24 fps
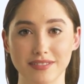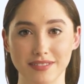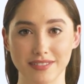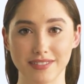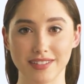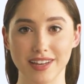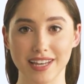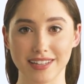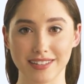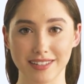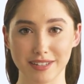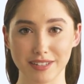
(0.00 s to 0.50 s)

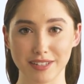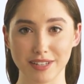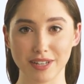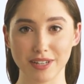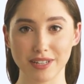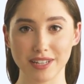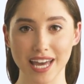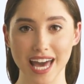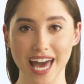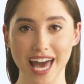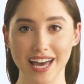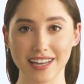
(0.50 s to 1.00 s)
These
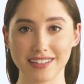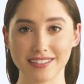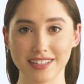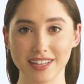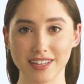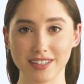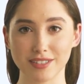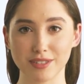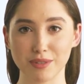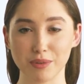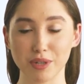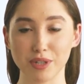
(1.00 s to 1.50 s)
include
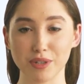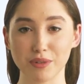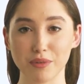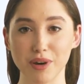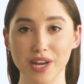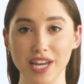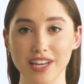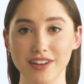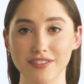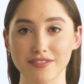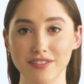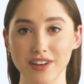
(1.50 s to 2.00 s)
access to an
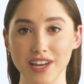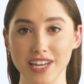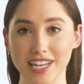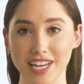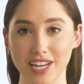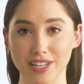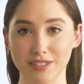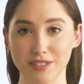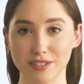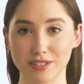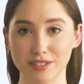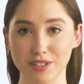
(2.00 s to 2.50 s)
array of
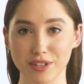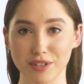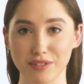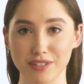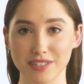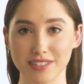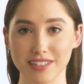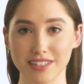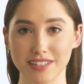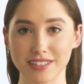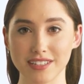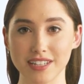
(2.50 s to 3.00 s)
financial
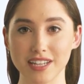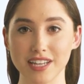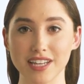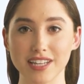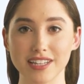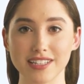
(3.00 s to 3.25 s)
services